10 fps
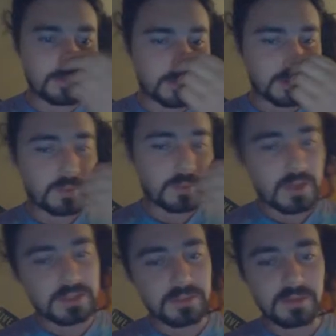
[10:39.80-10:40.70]
there's a
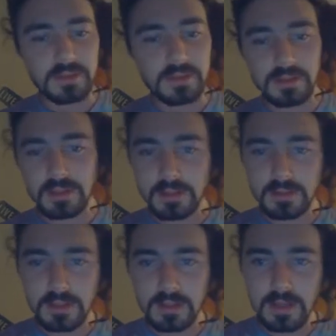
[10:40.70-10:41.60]
possibility that
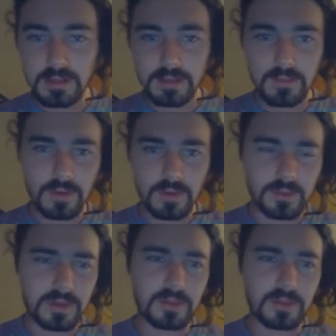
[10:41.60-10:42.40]
the catalytic converter will be there,